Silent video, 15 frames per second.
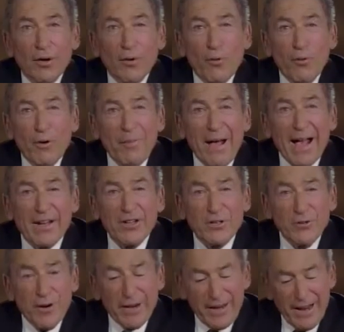We're back,
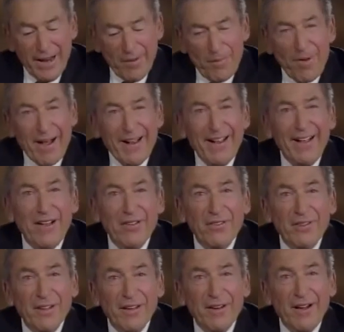joined now by a
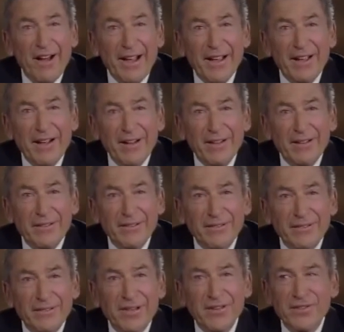healthcare icon,
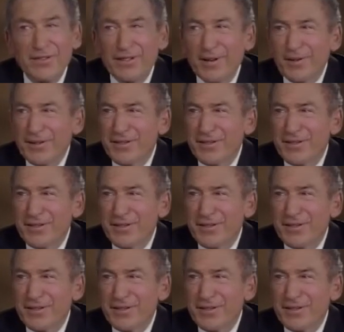the legendary